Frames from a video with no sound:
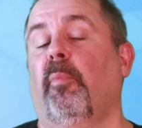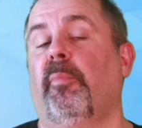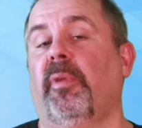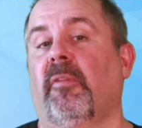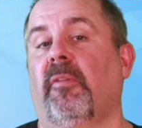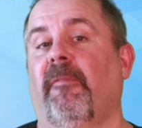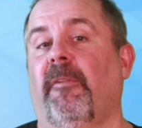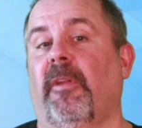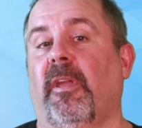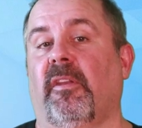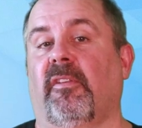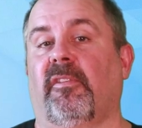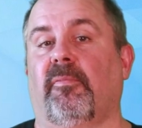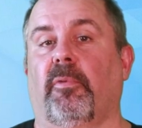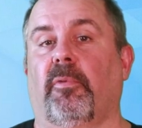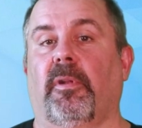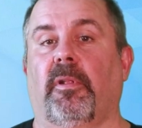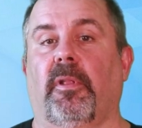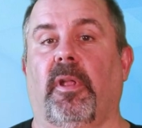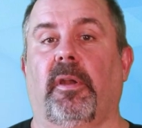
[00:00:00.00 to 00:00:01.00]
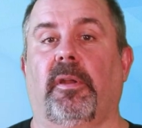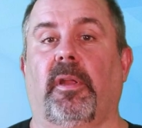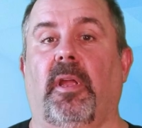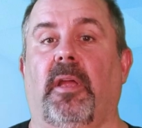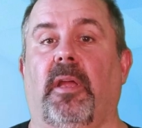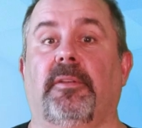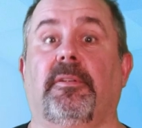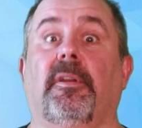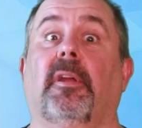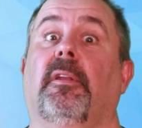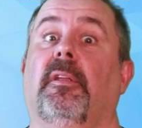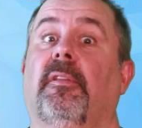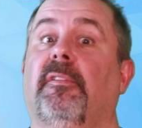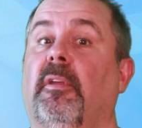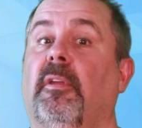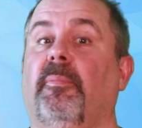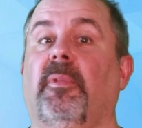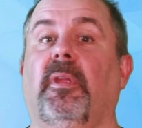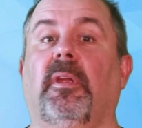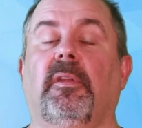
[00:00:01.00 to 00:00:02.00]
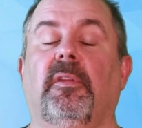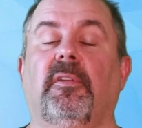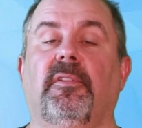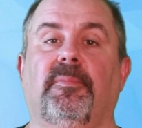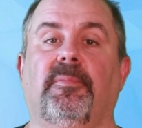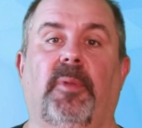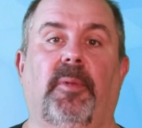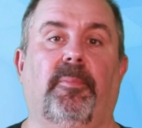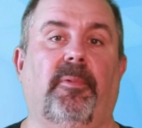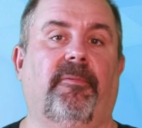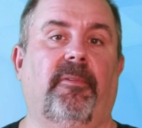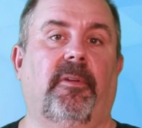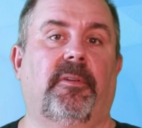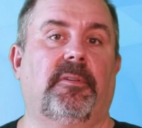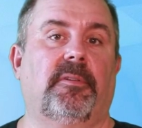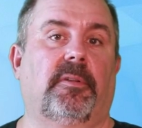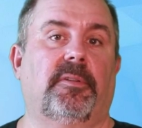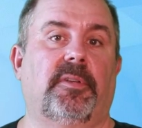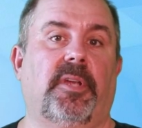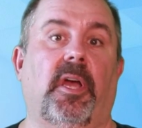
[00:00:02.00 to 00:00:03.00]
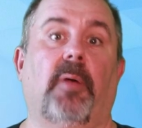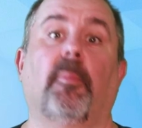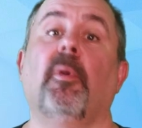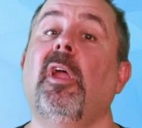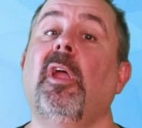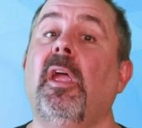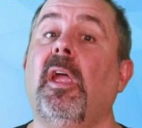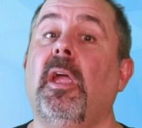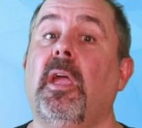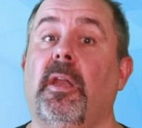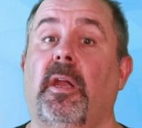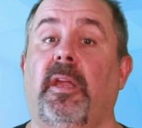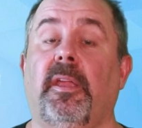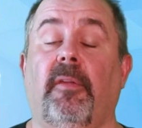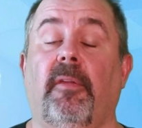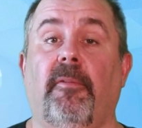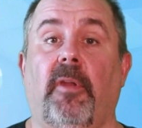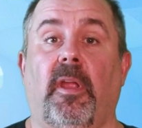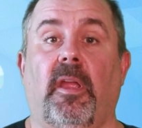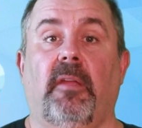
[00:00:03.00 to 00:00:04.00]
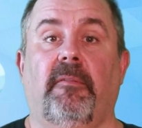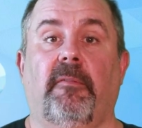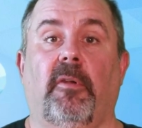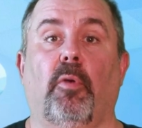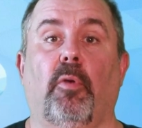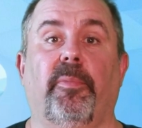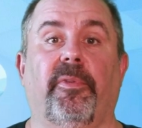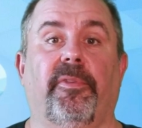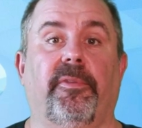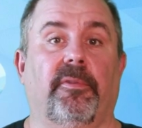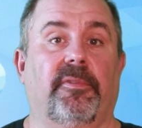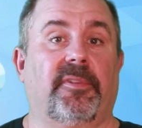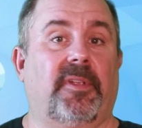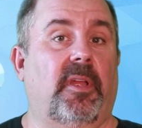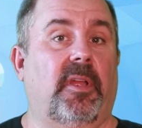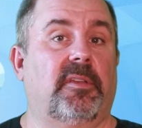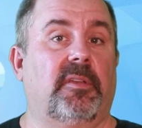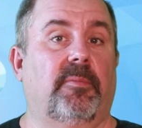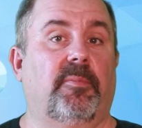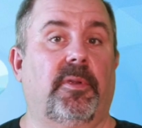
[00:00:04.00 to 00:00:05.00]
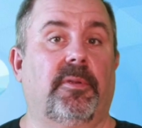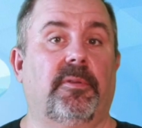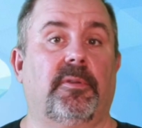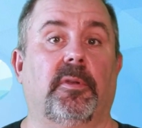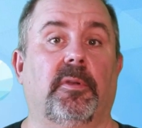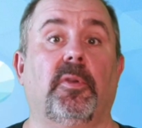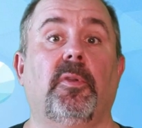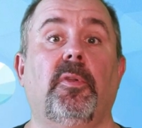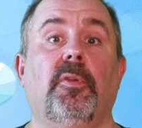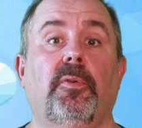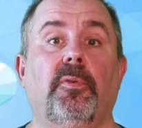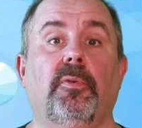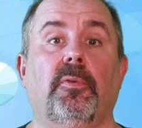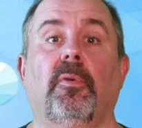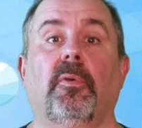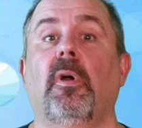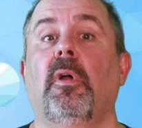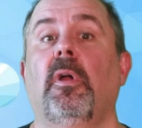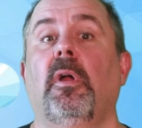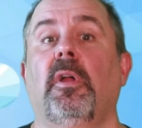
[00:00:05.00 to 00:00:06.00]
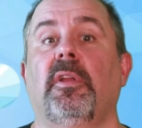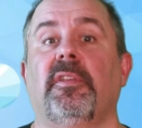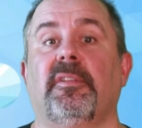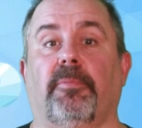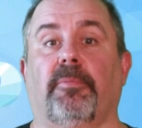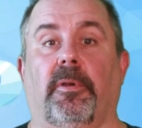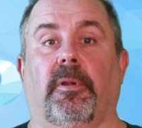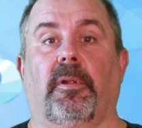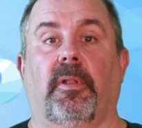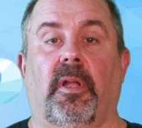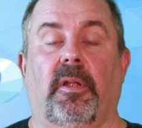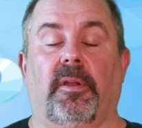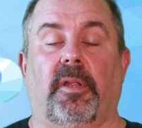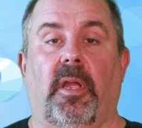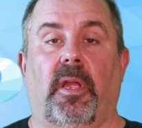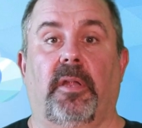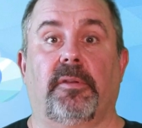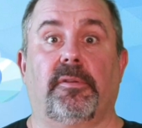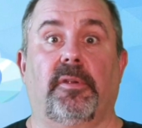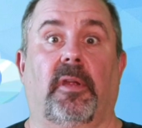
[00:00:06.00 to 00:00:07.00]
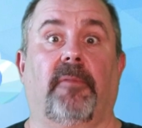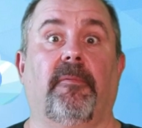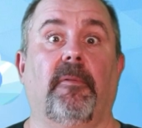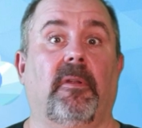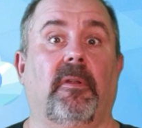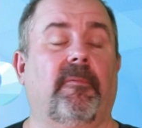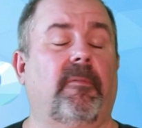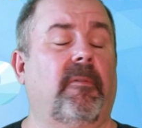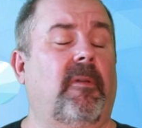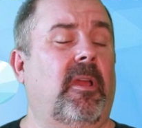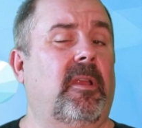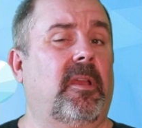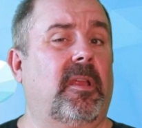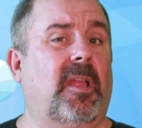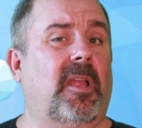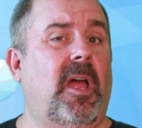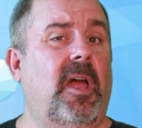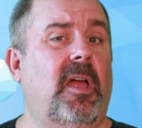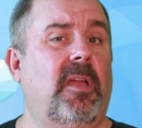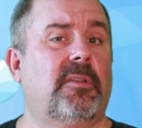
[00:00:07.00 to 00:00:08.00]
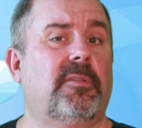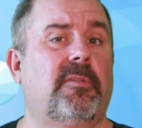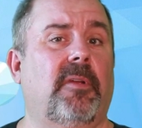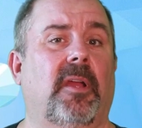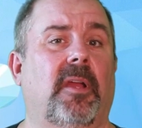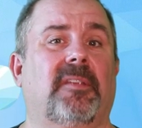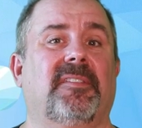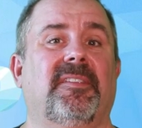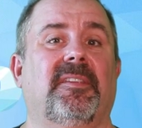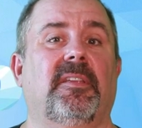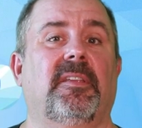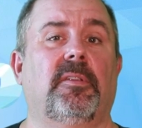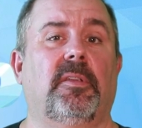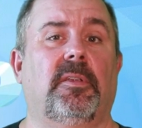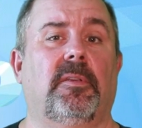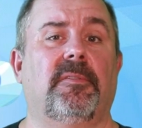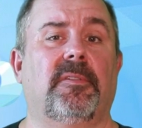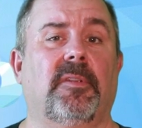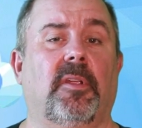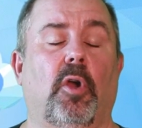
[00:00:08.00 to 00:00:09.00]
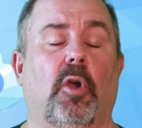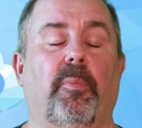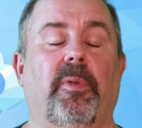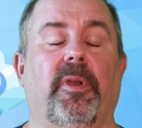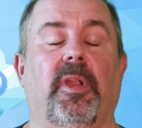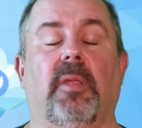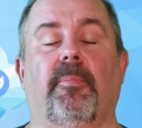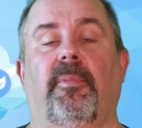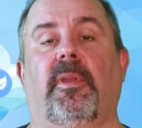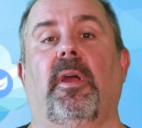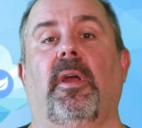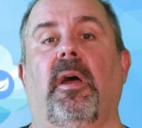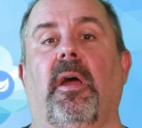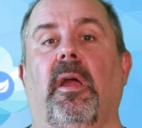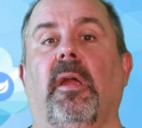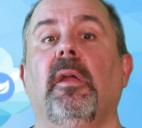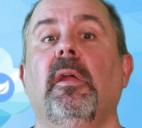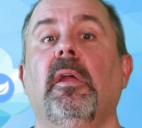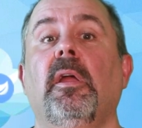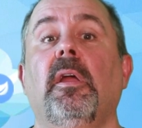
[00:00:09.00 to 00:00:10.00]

a big fan of Spring Cloud Contract. It's something I use in my professional job, and I even have an open source contribution to Spring Cloud Contract for defining contracts using Open API.